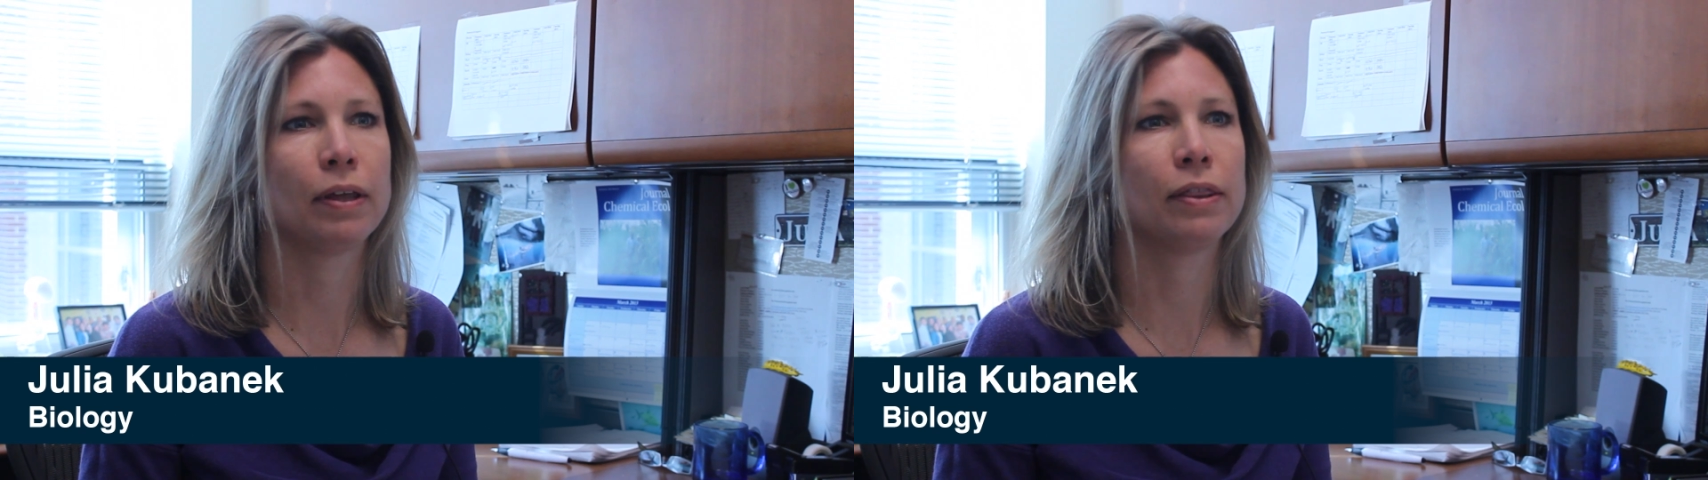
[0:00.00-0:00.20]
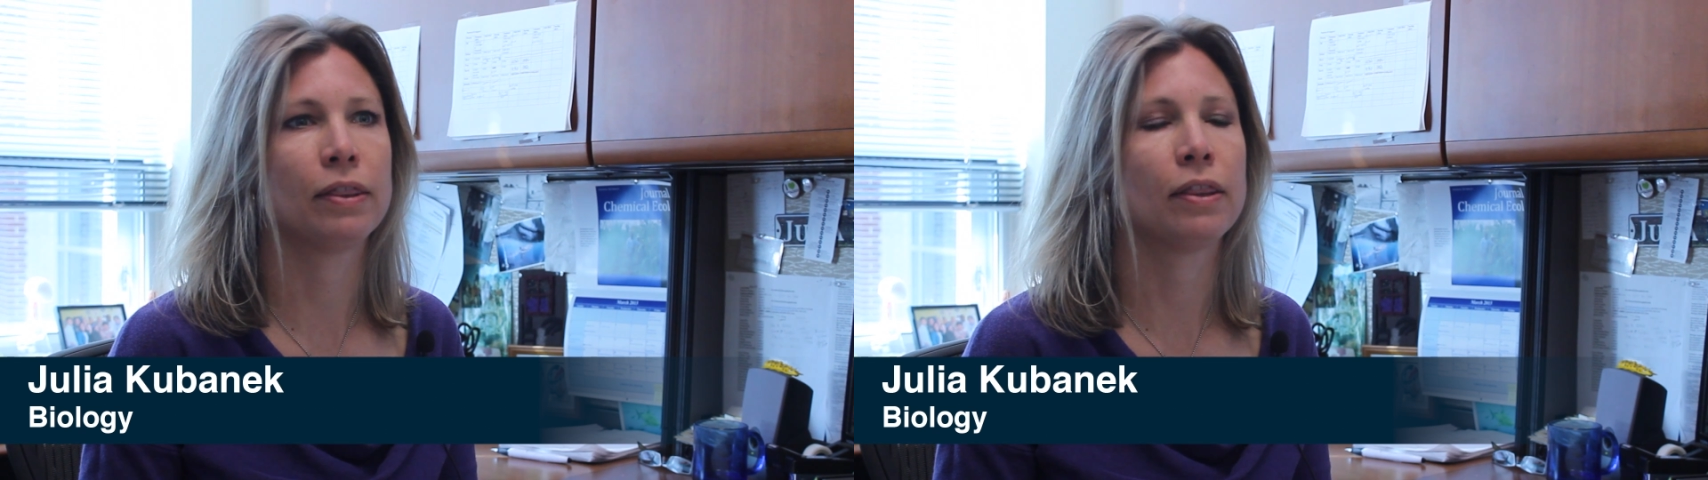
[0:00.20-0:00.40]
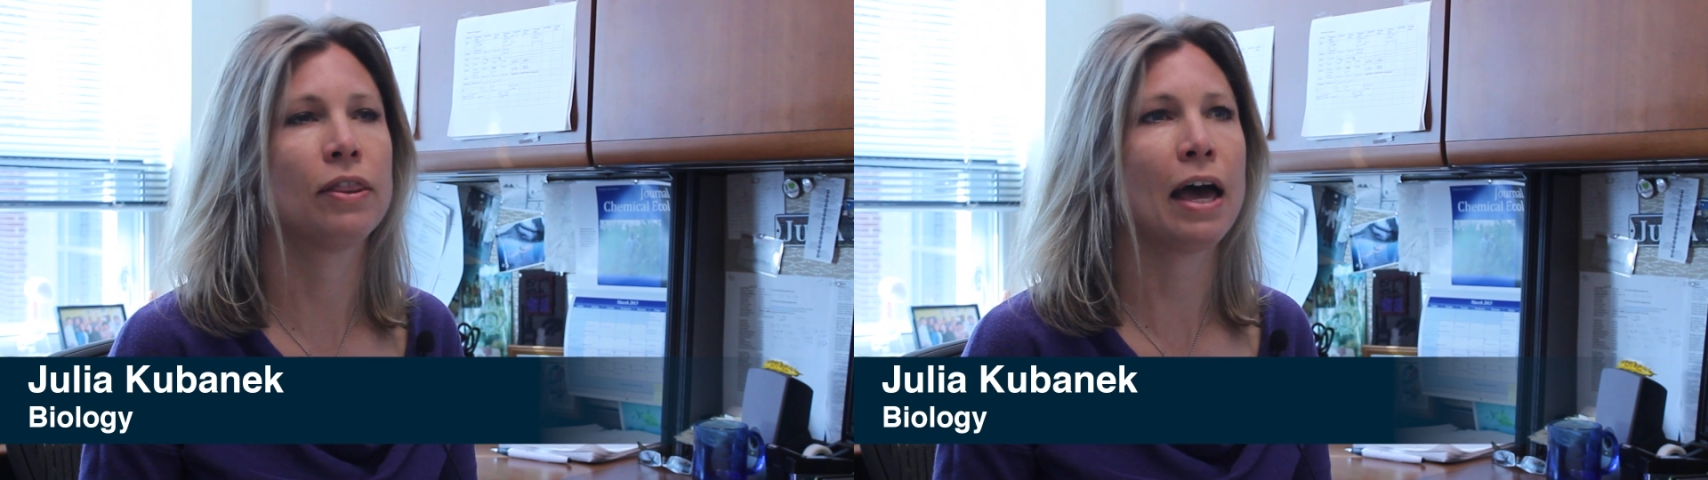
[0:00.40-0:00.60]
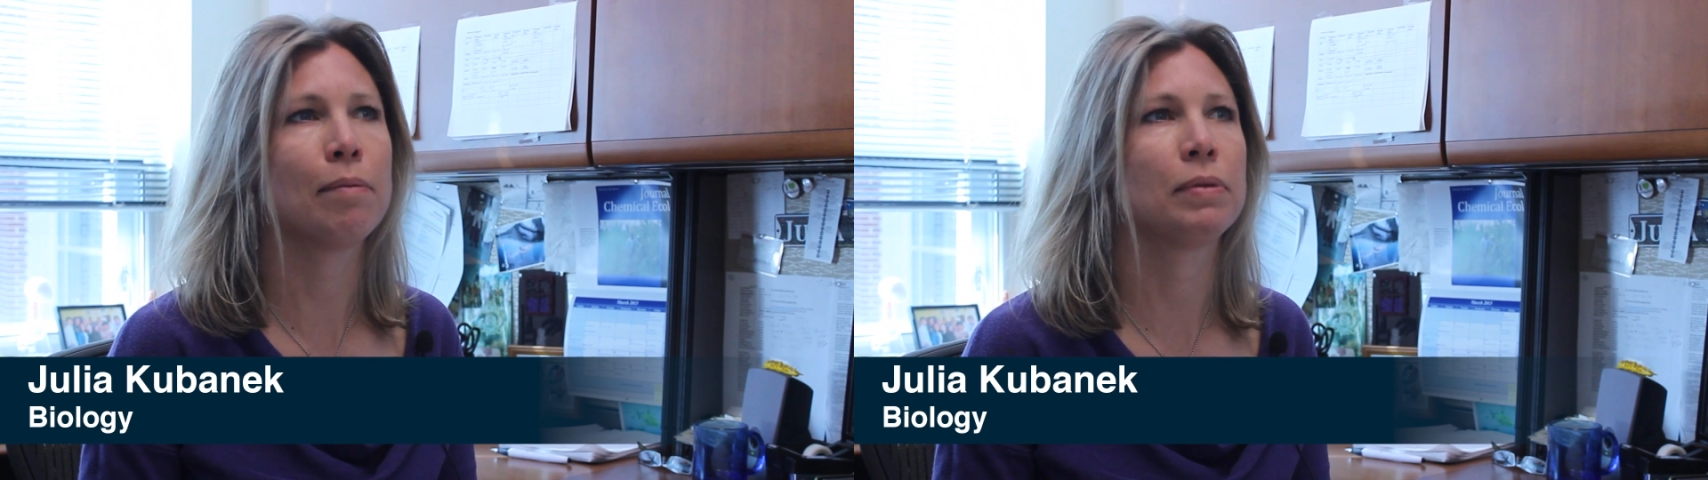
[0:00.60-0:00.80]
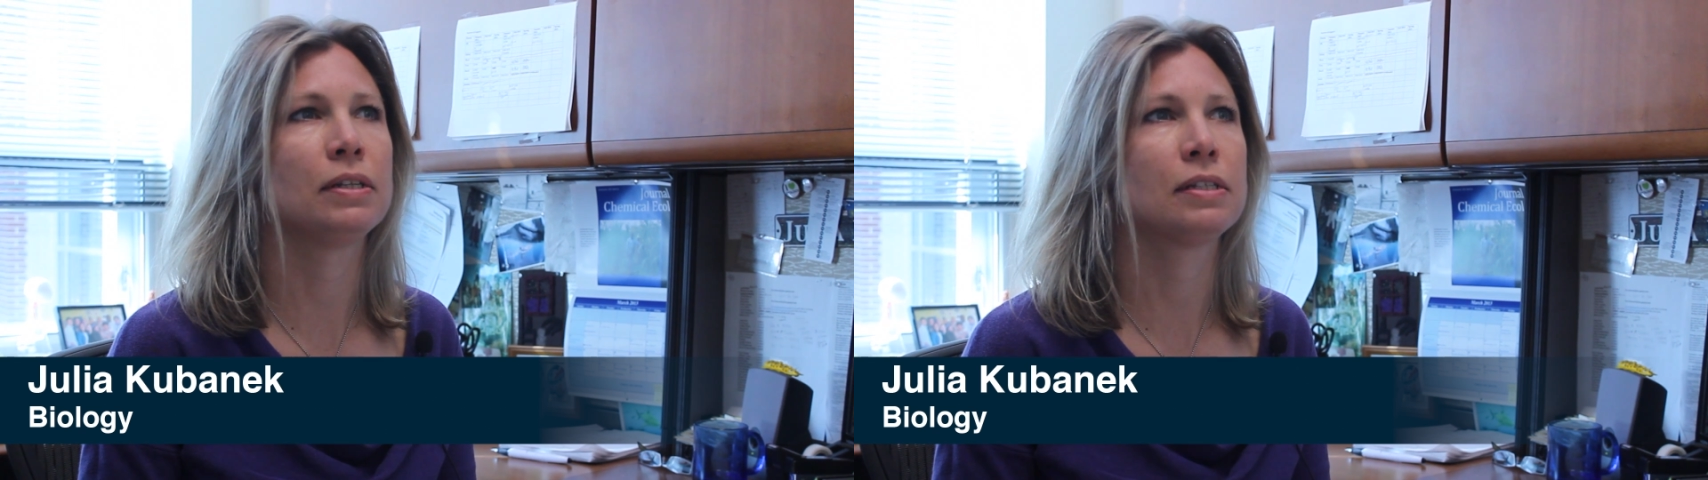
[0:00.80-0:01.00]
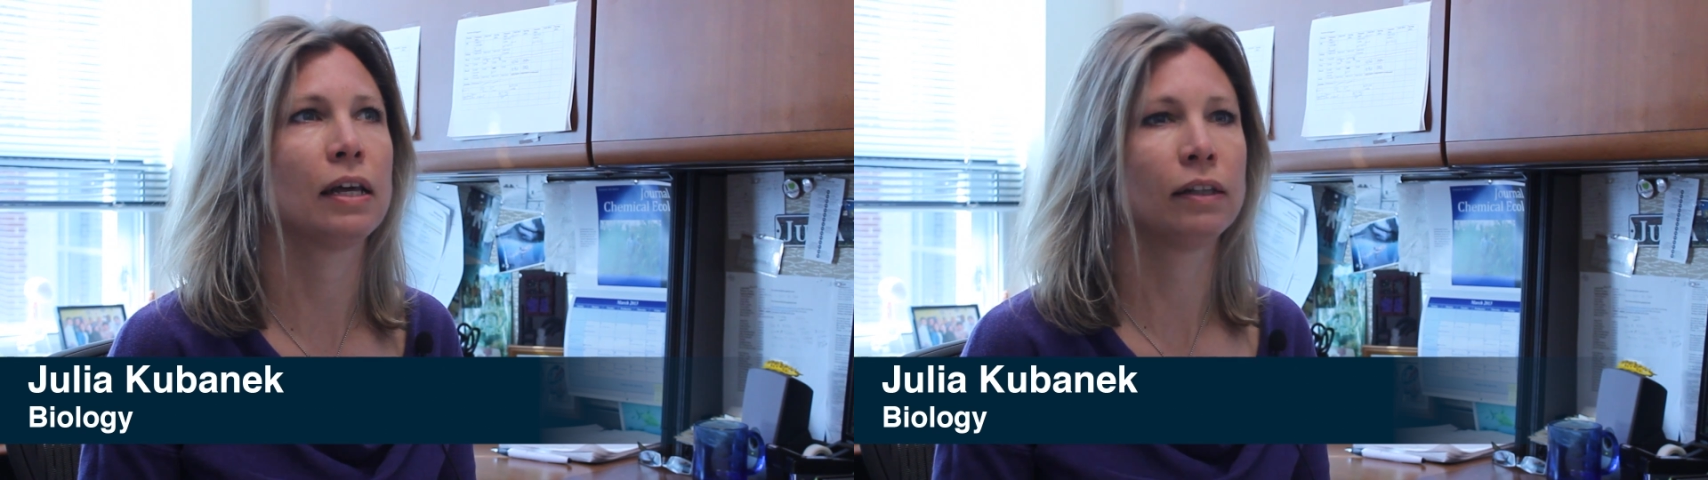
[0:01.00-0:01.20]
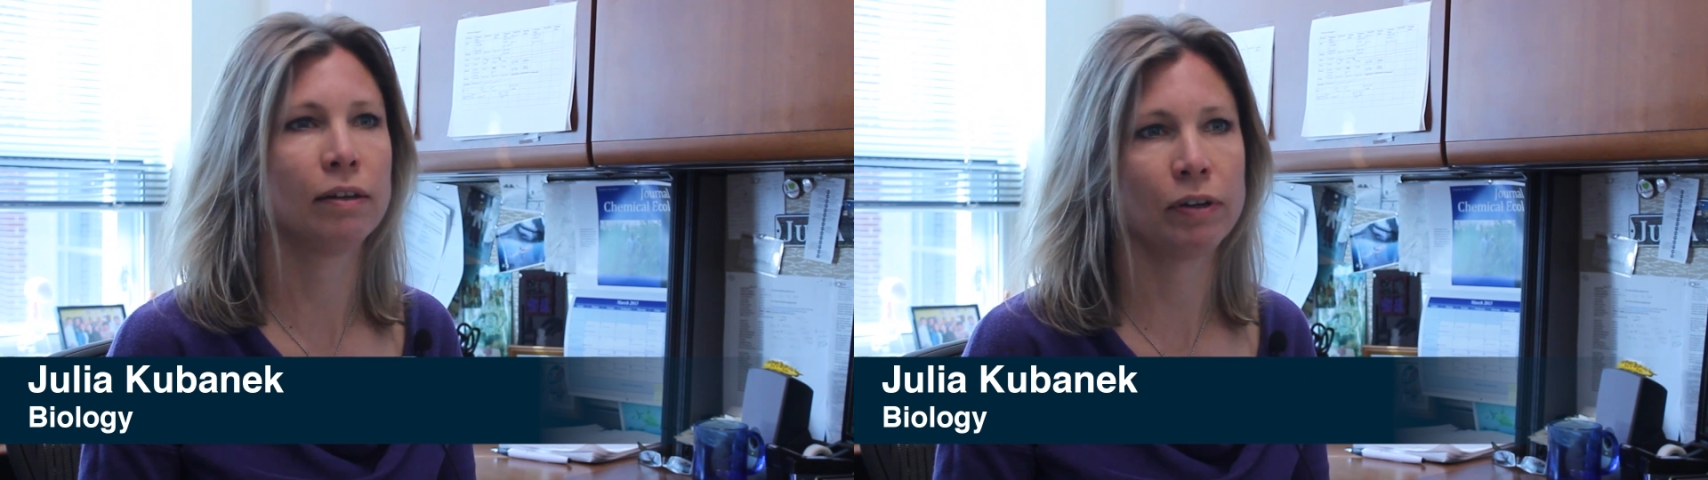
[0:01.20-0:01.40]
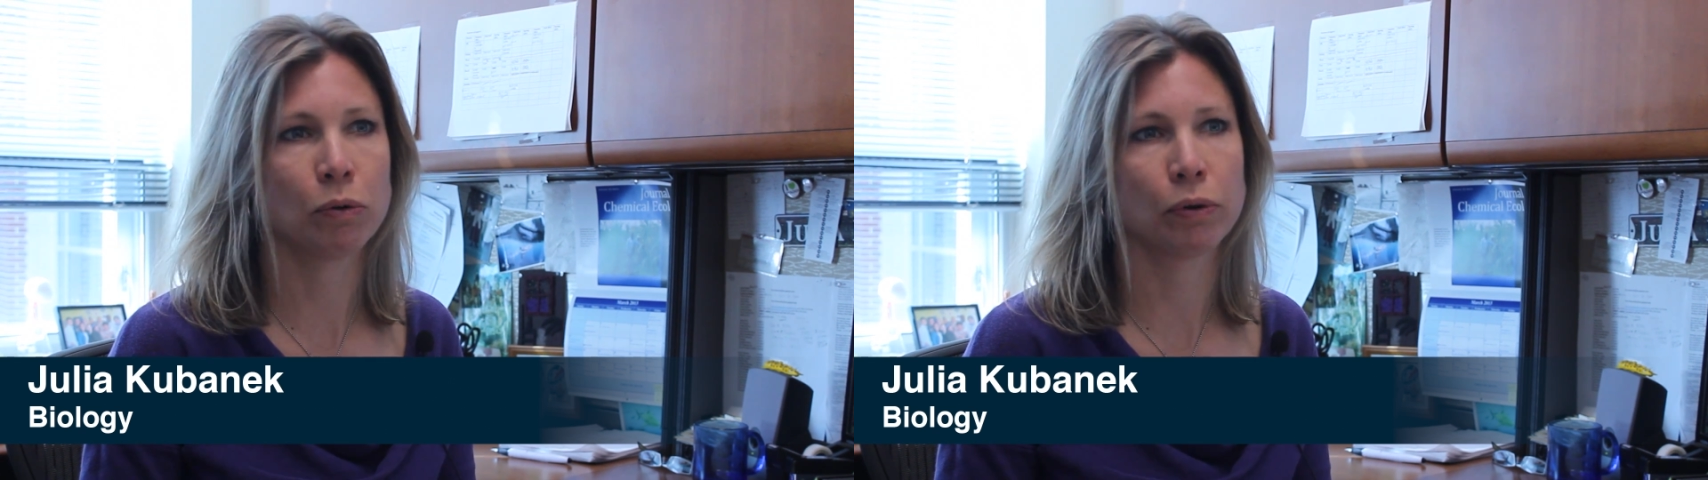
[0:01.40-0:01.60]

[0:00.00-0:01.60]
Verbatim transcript: And that means that living